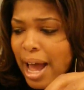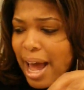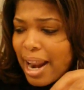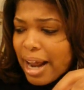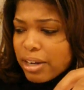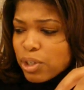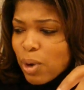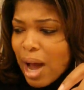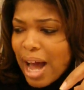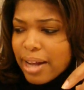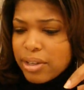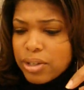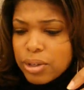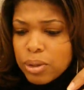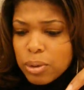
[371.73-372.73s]
And I
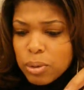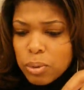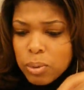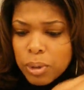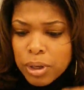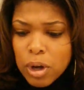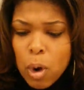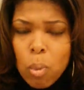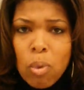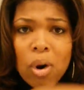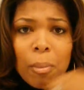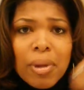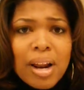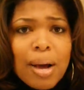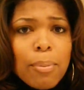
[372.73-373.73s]
tried to, you know,
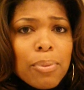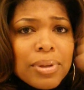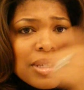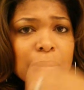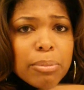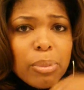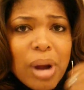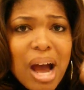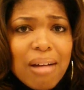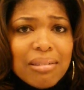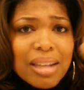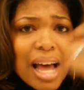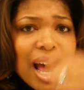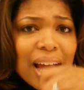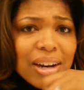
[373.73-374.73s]
warm it up with some
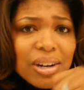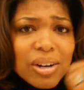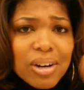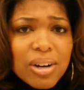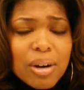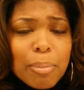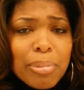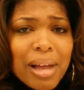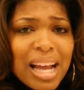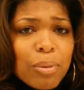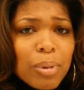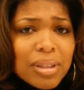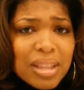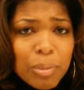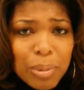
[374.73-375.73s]
brown liner, or
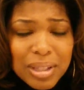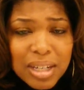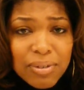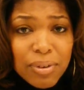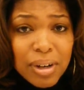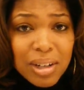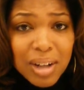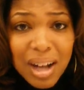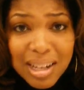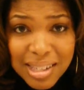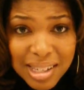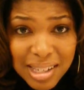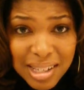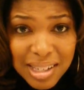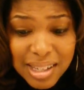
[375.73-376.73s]
play with it with different
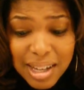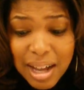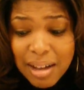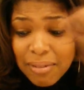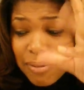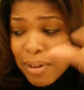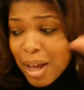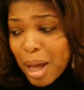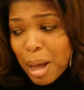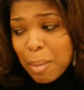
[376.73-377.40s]
glosses and stuff,